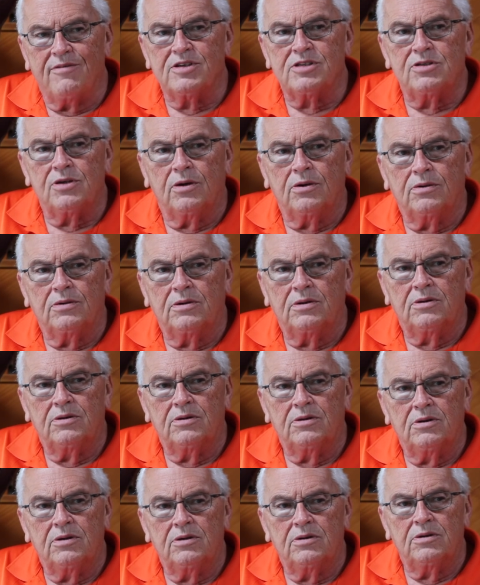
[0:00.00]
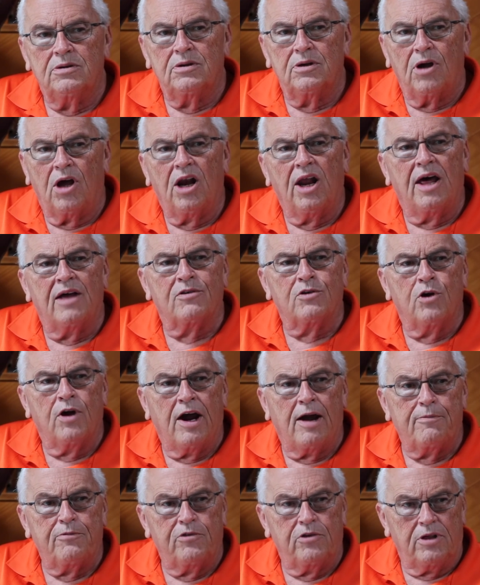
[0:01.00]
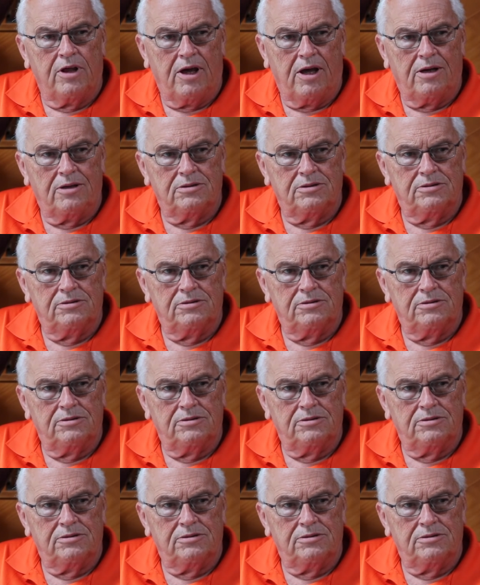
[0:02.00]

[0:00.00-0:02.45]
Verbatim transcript: us a lot of crap for that,